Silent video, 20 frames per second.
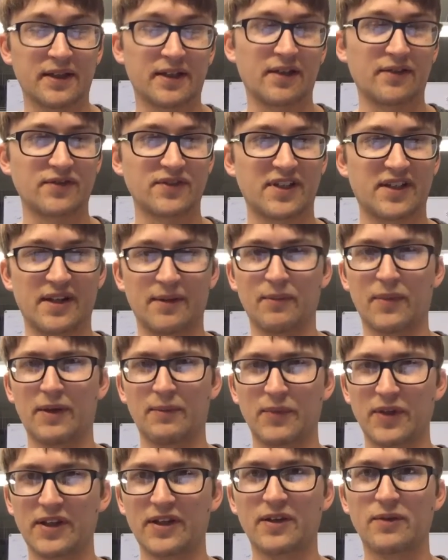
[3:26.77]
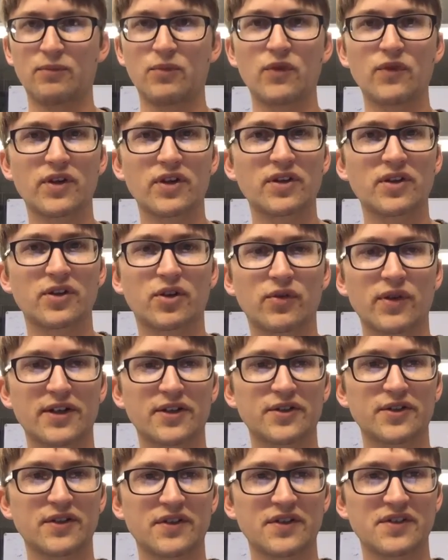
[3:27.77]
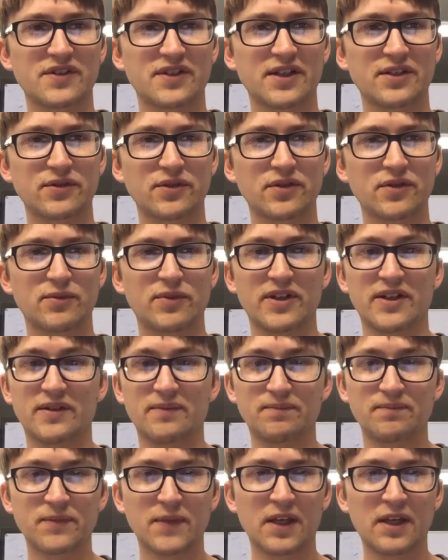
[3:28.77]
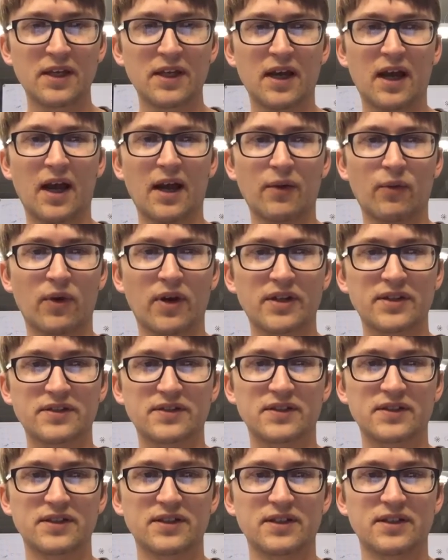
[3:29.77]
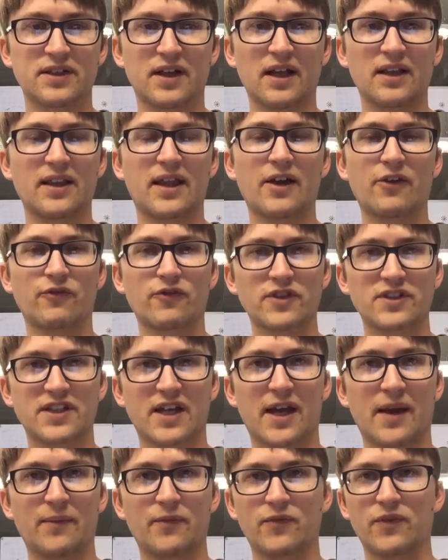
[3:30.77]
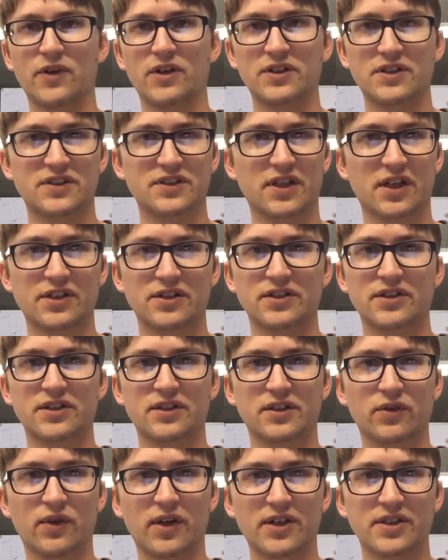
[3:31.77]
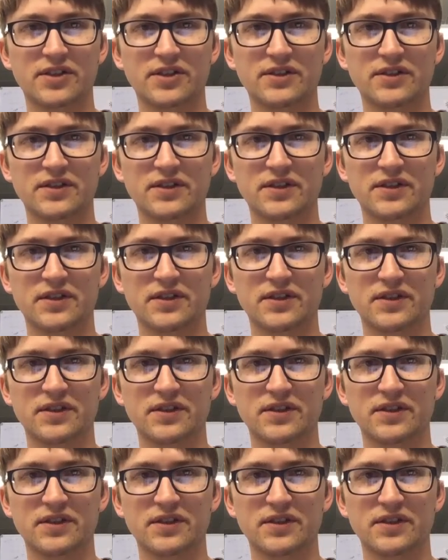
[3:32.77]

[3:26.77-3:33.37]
said, I might be moving a little quicker than the schedule, but I want to allow for time for discussion and questions and